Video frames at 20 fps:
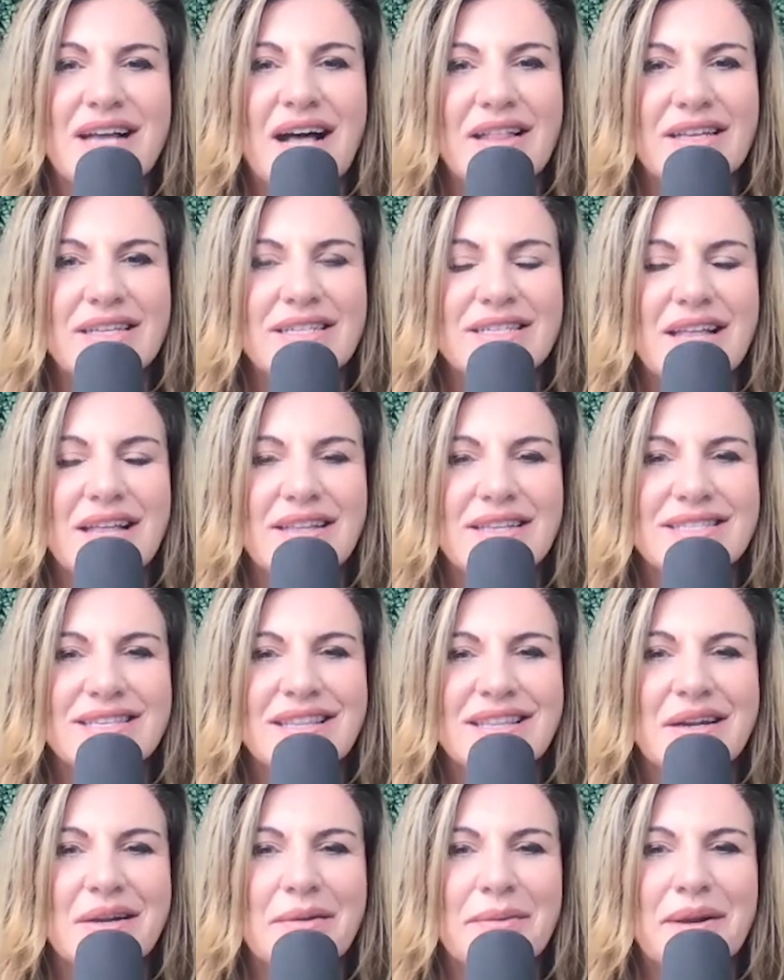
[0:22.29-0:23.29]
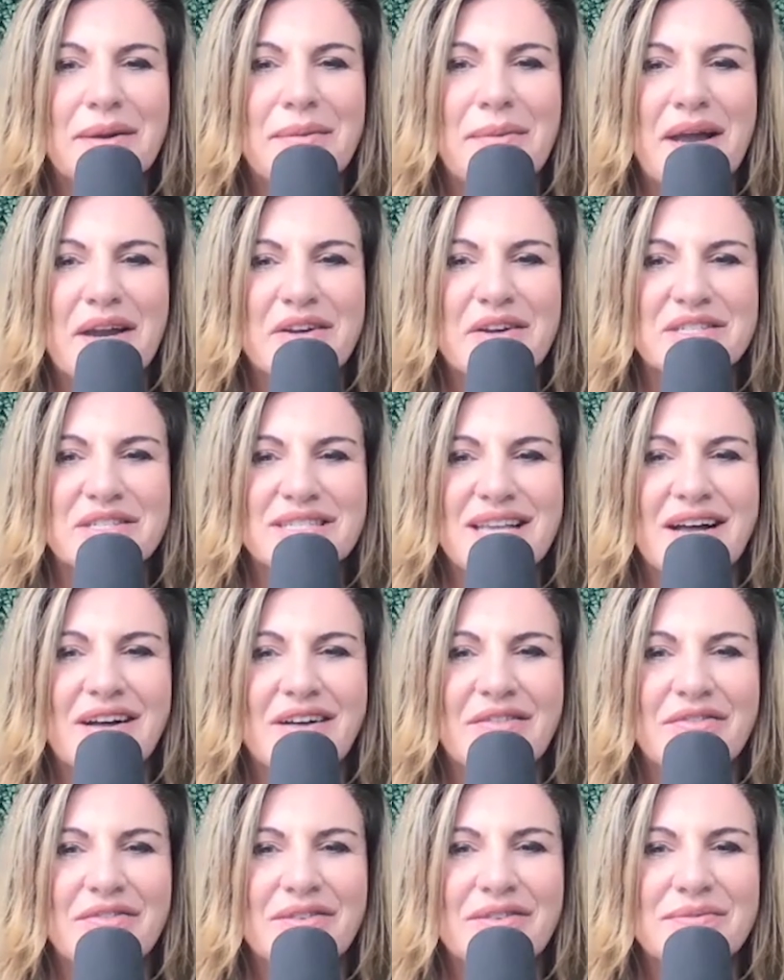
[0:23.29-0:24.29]
Colin, tell us a little bit about
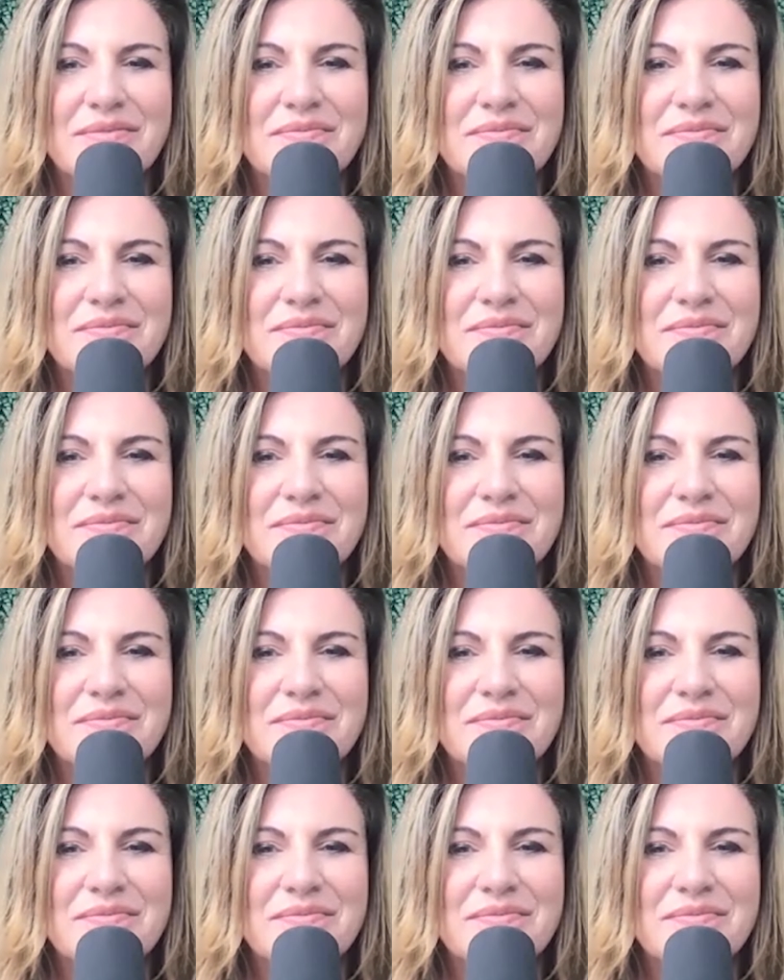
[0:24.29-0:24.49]
yourself.